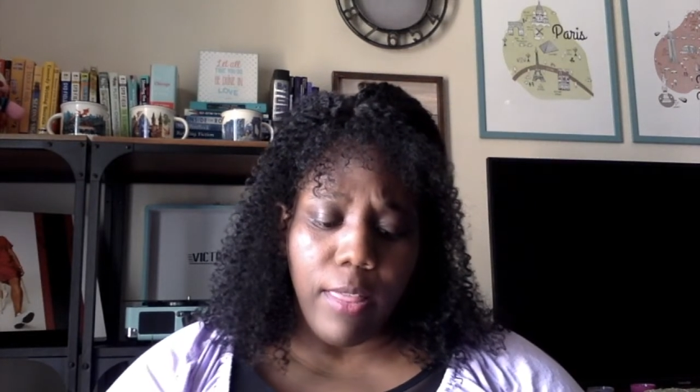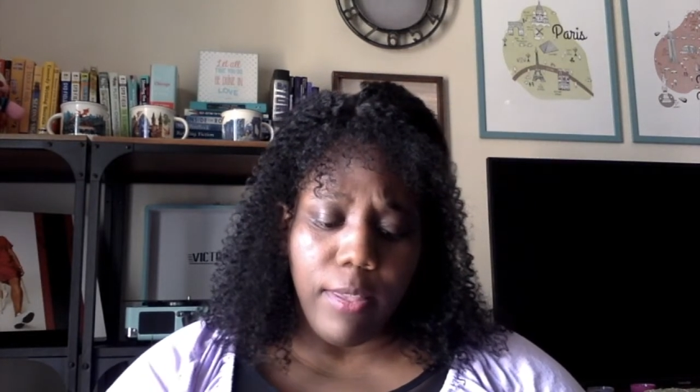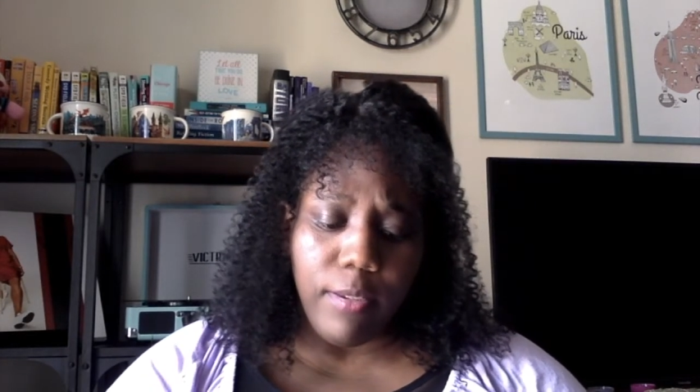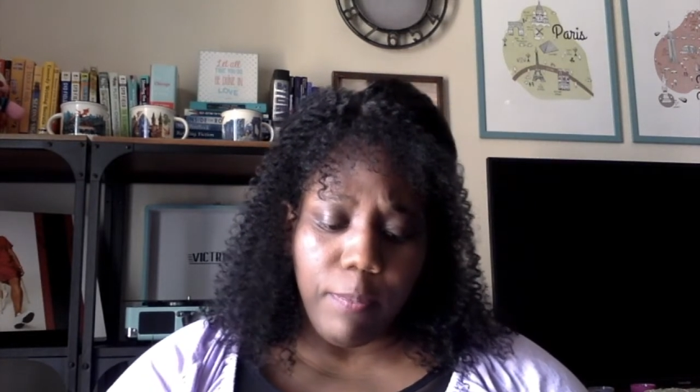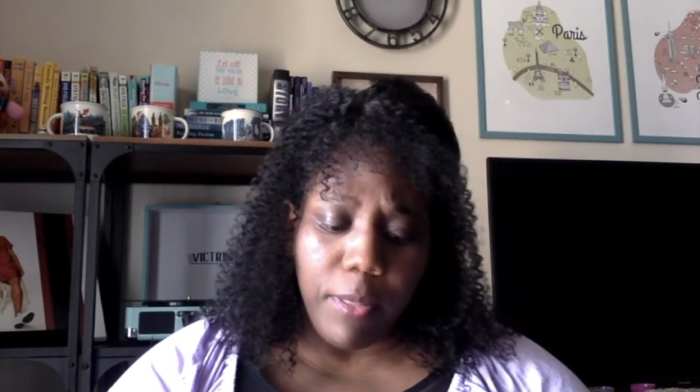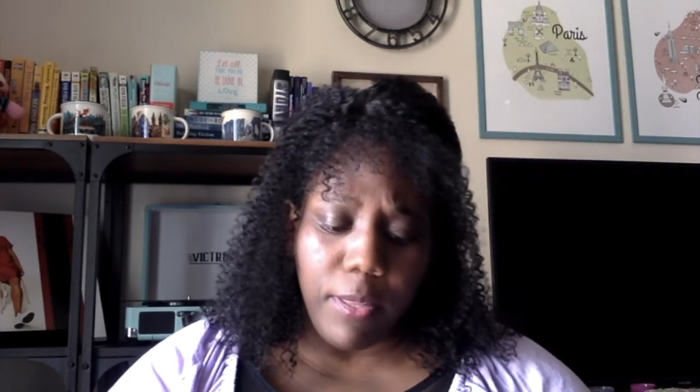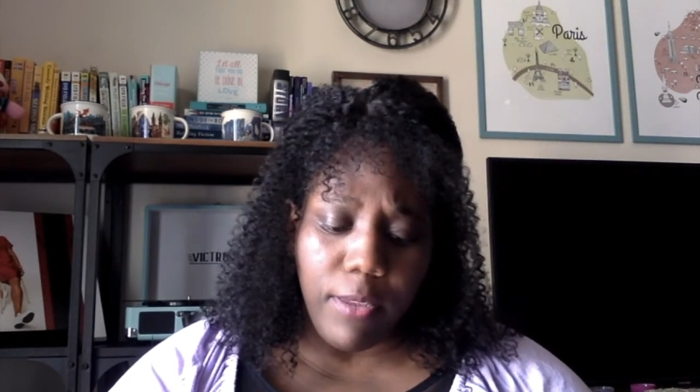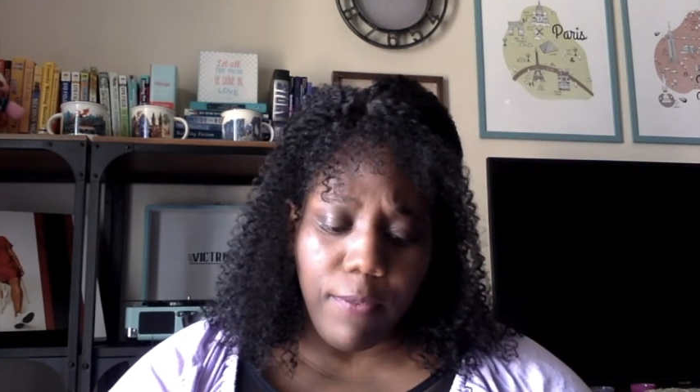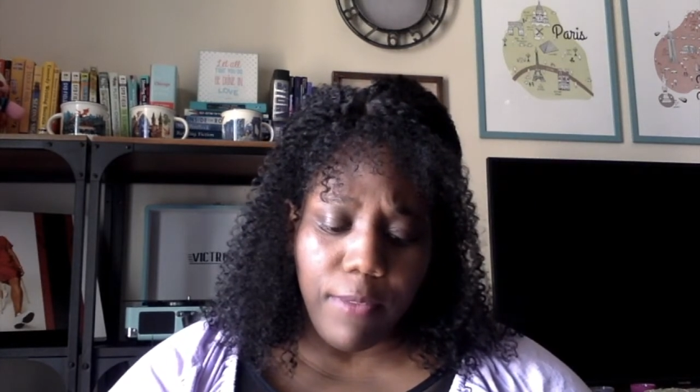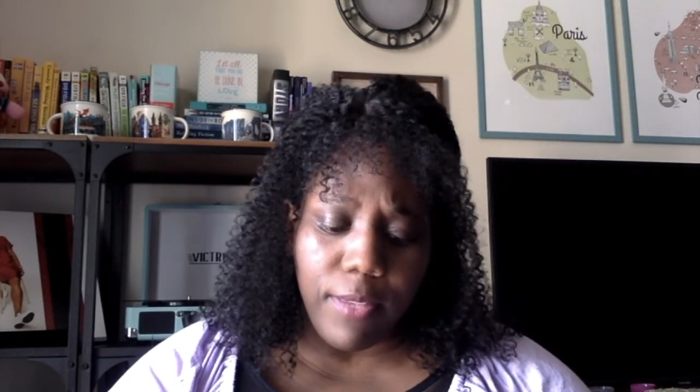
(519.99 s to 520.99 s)
This
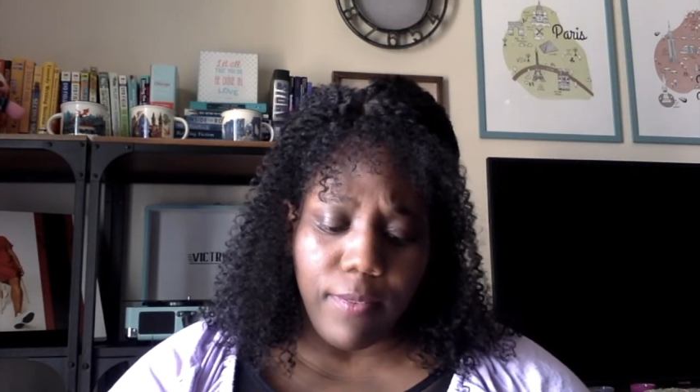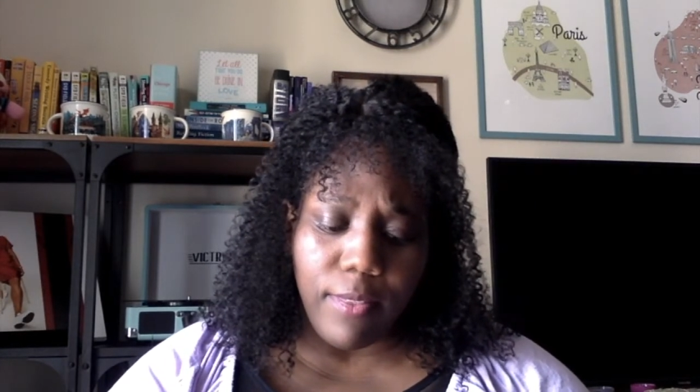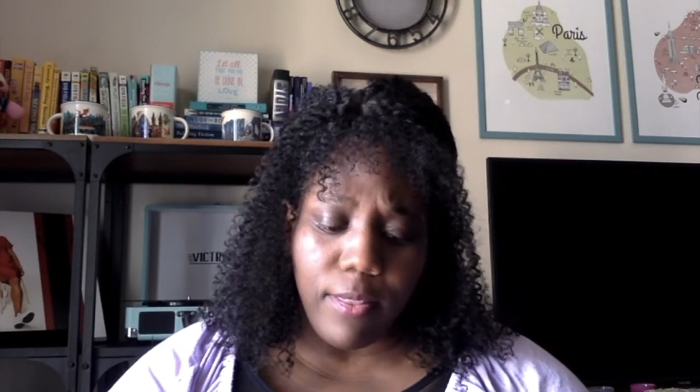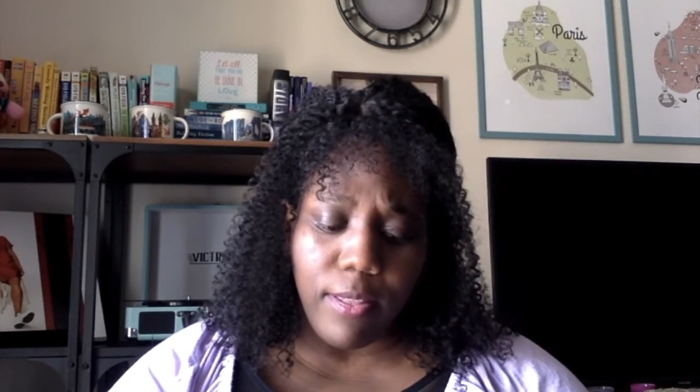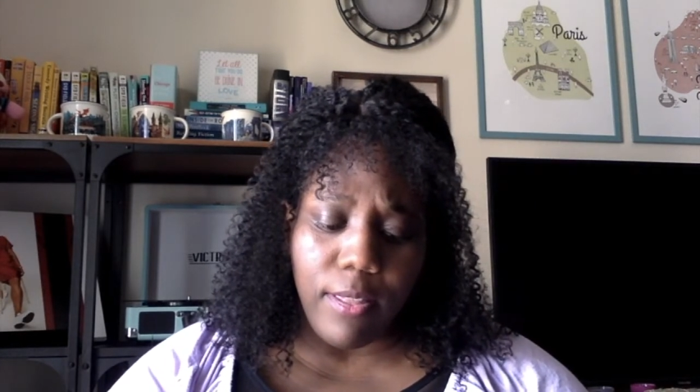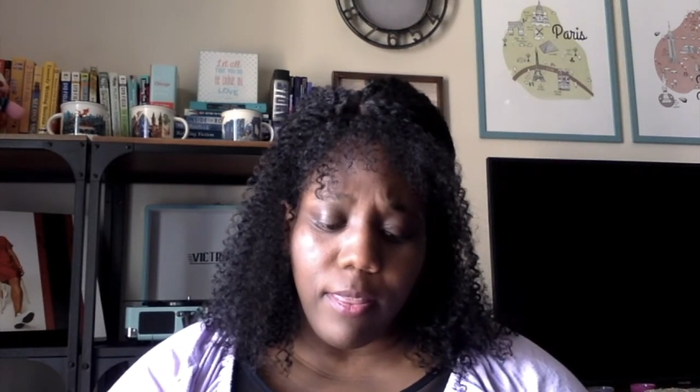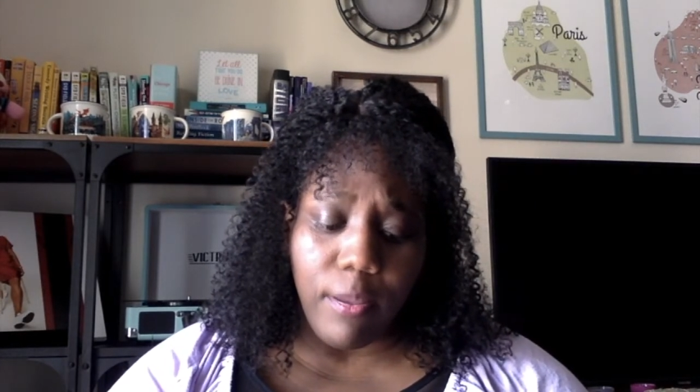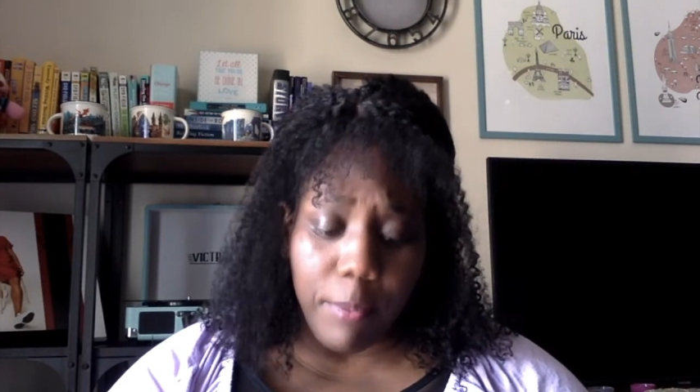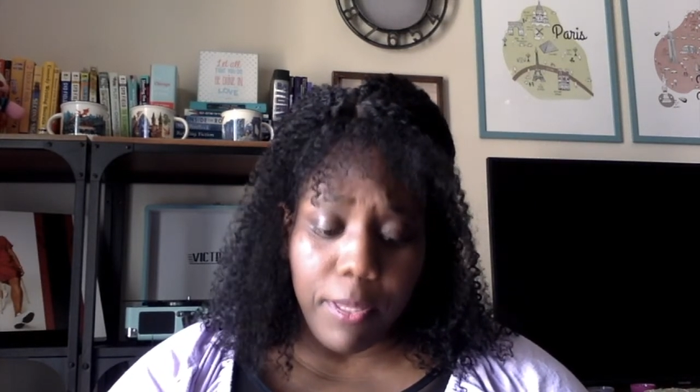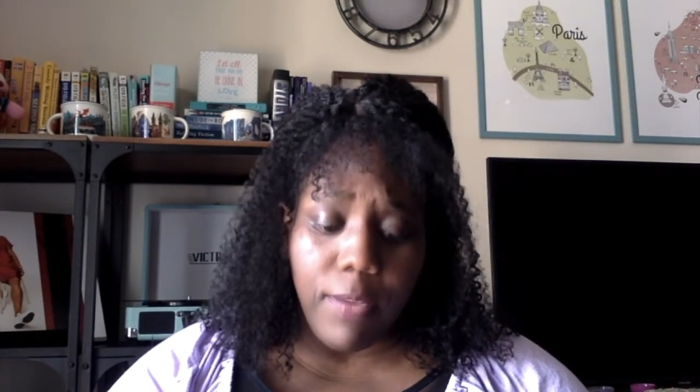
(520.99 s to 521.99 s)
belief is the
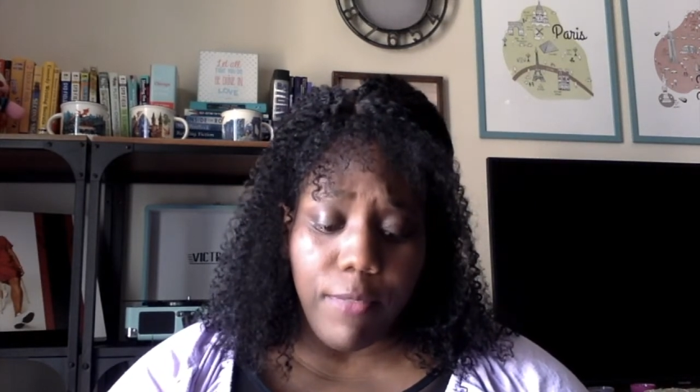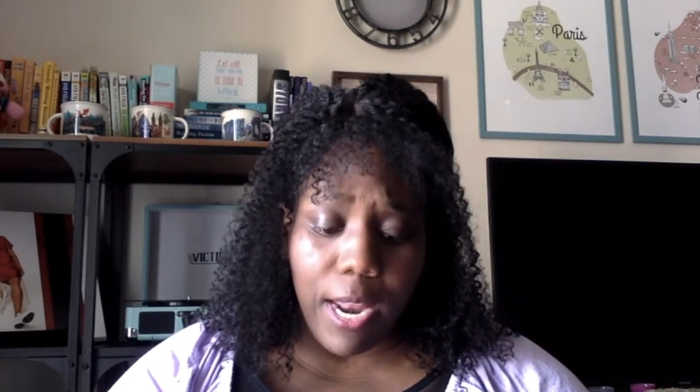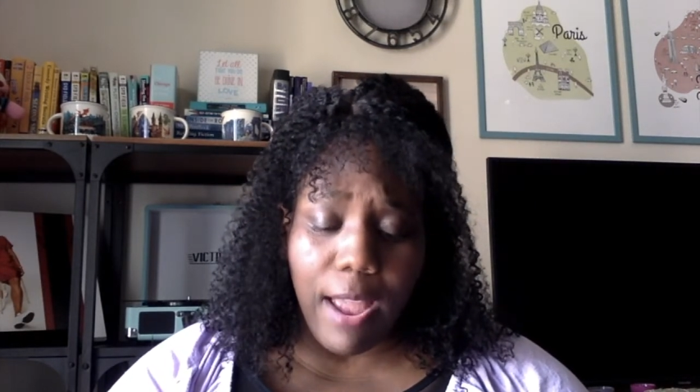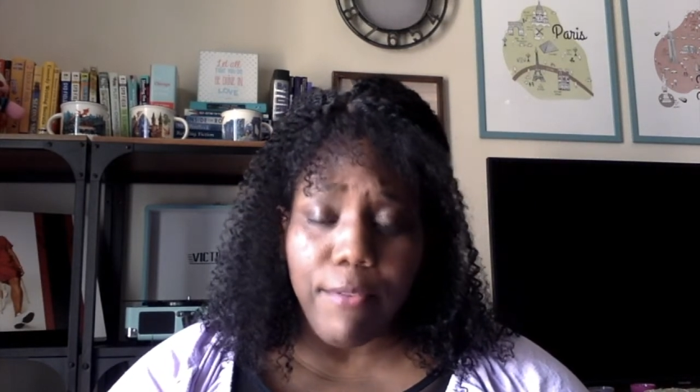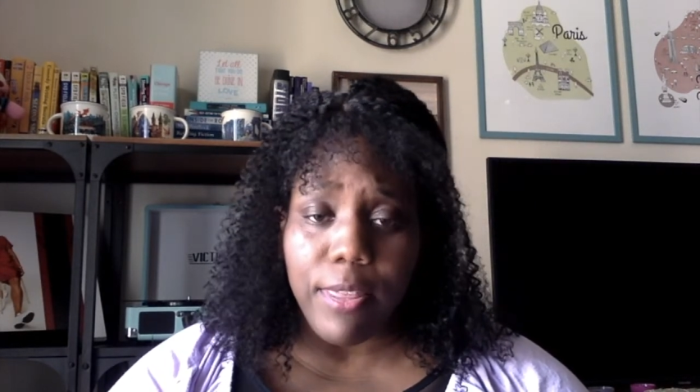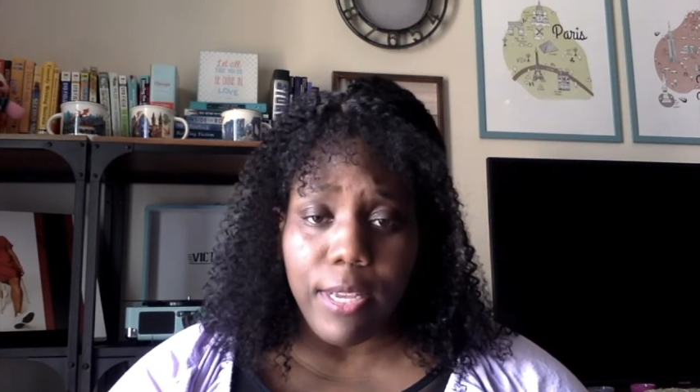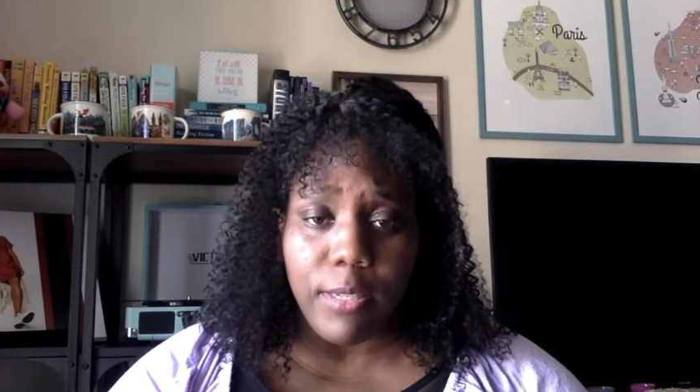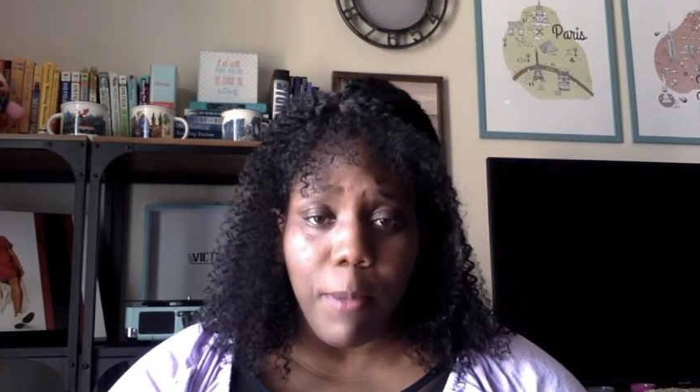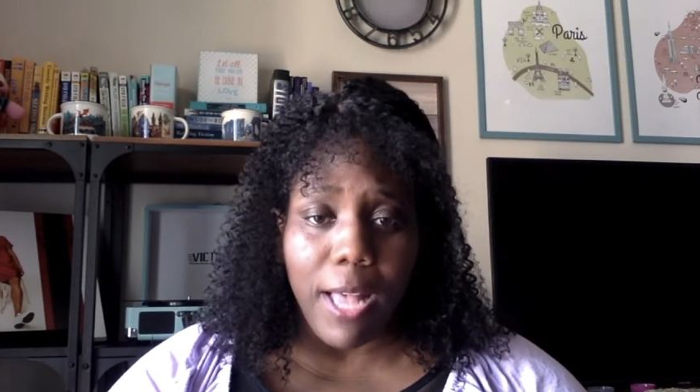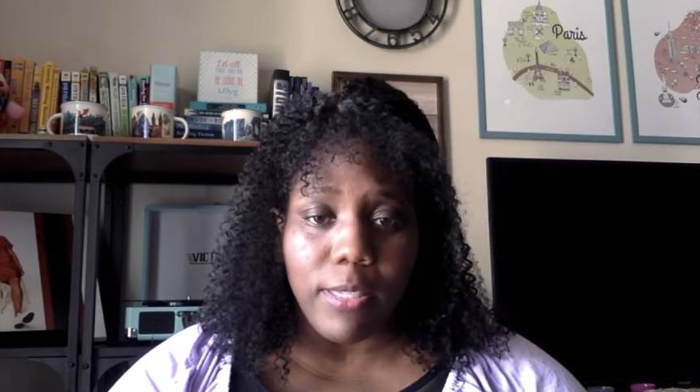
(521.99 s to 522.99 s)
belief that everything is
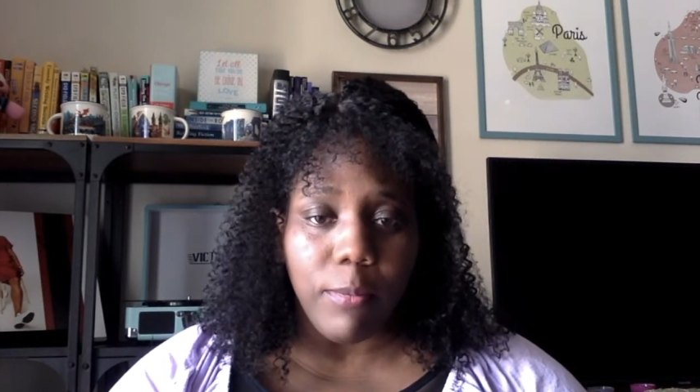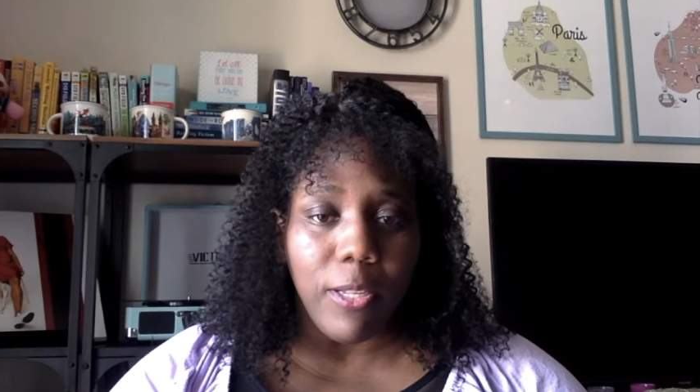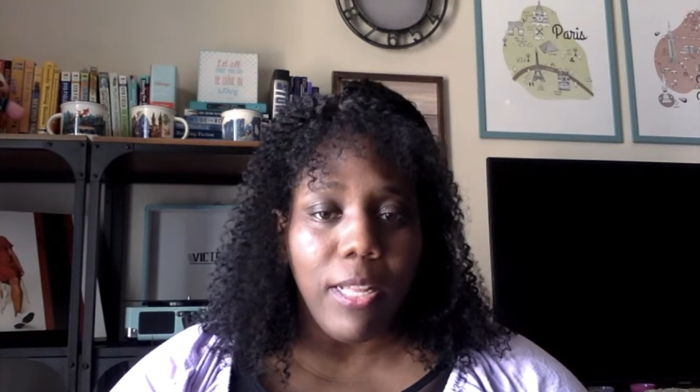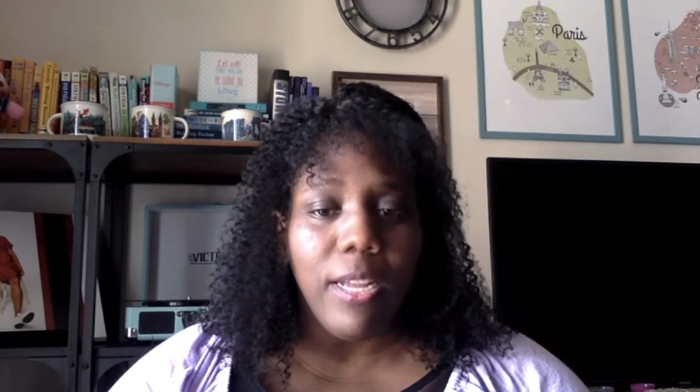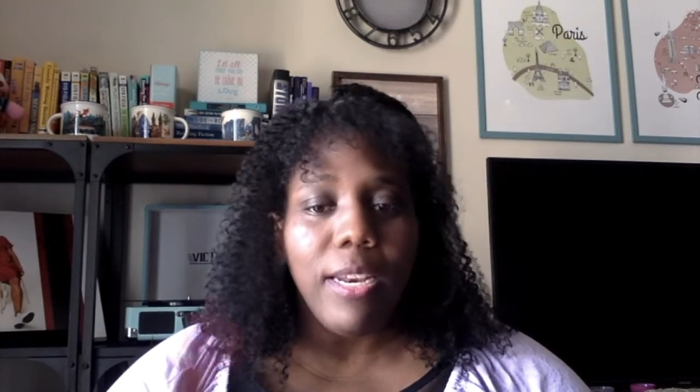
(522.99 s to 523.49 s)
possible.